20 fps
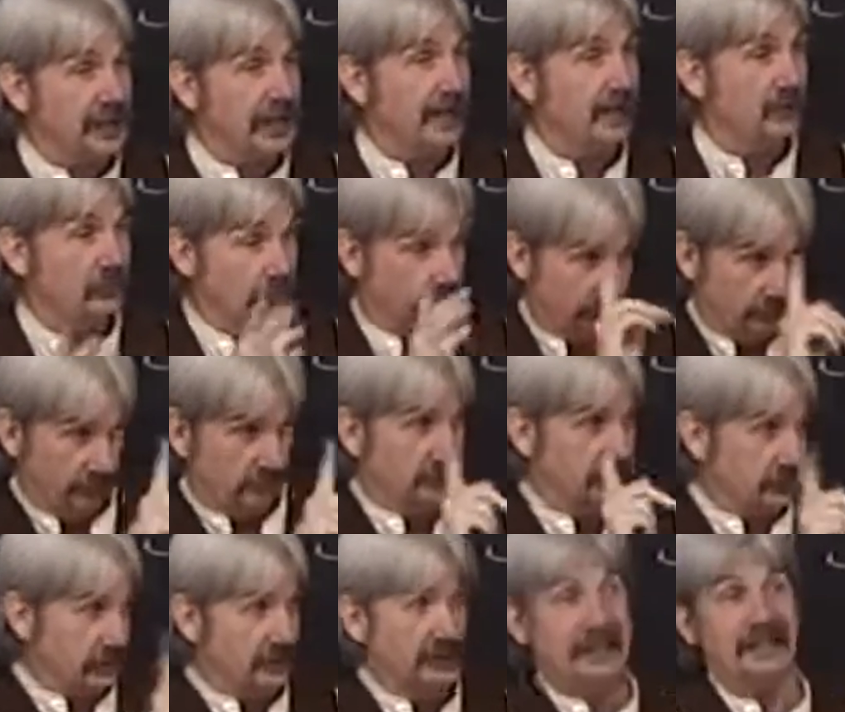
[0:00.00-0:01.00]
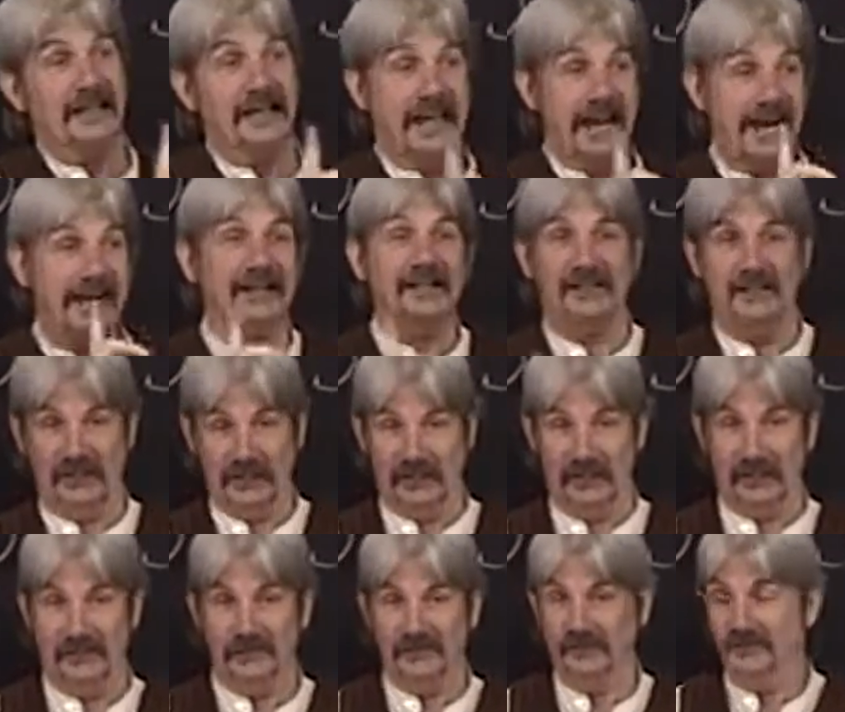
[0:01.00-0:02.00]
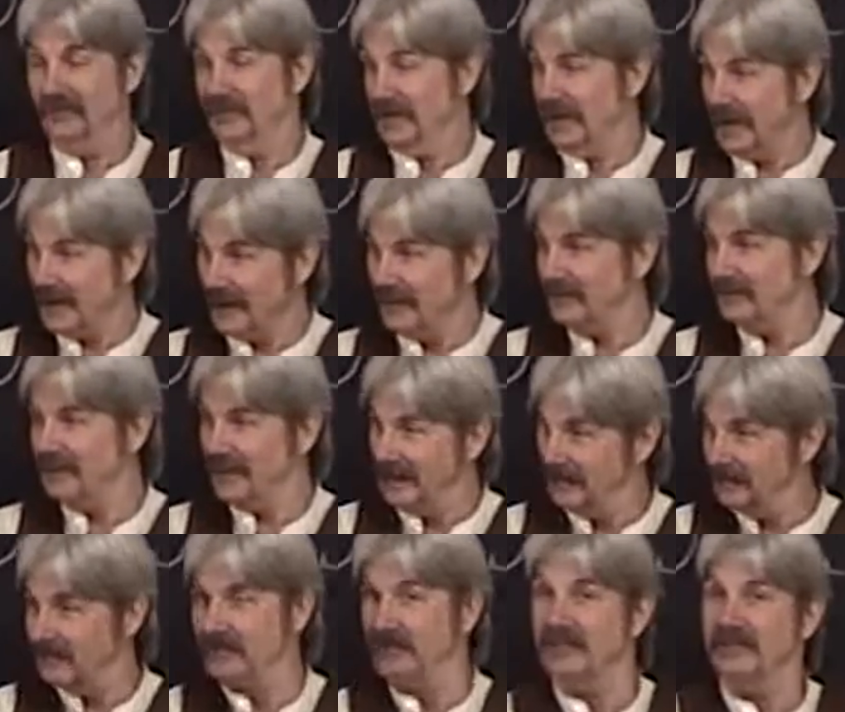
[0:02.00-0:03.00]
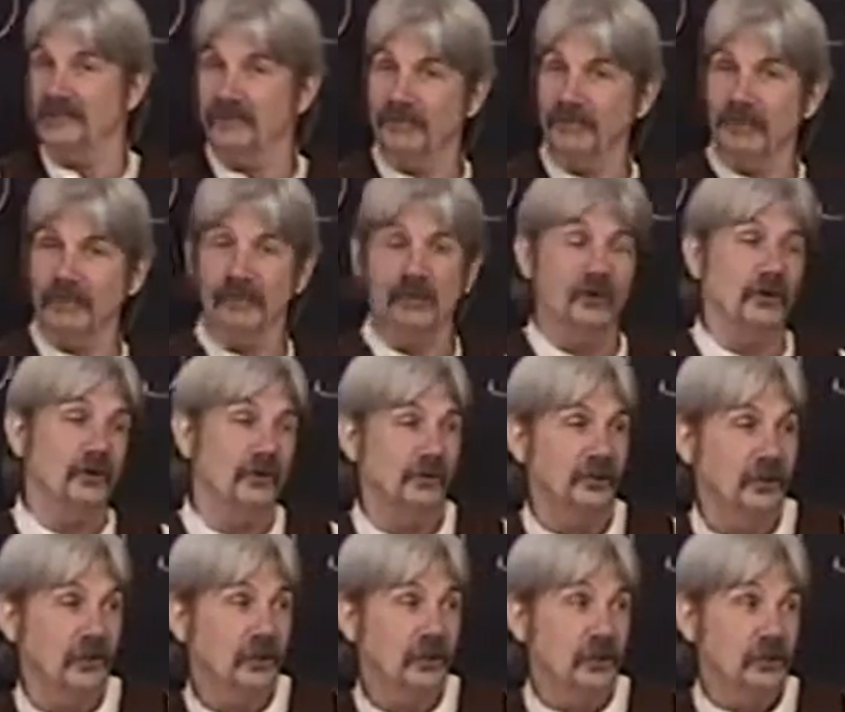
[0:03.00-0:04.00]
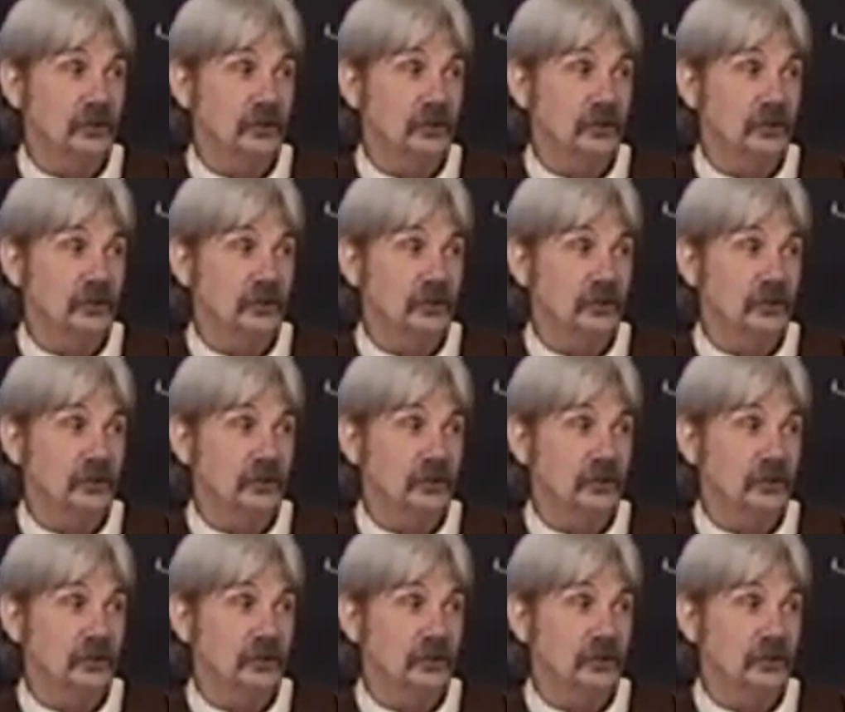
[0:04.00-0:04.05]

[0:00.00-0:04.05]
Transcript: now you're getting out of here. I, I've seen from the Lord.